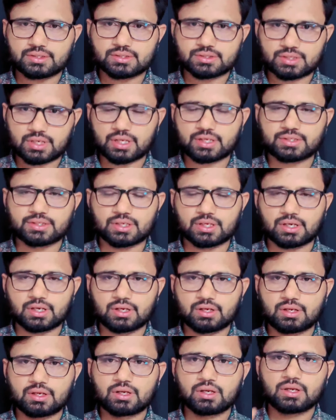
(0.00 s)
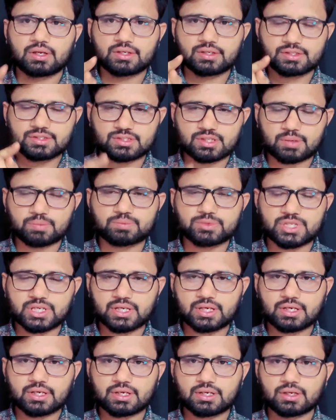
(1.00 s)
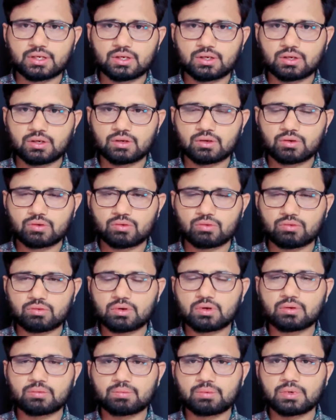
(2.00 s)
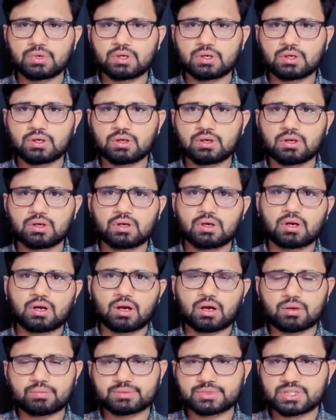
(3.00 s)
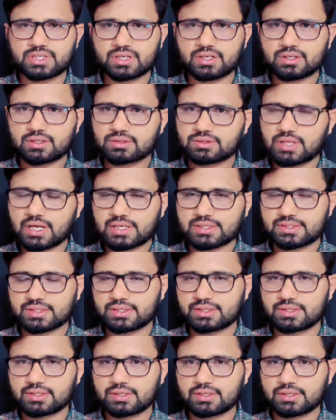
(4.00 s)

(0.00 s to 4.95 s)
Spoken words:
Structure: subject, verb, object. That's it.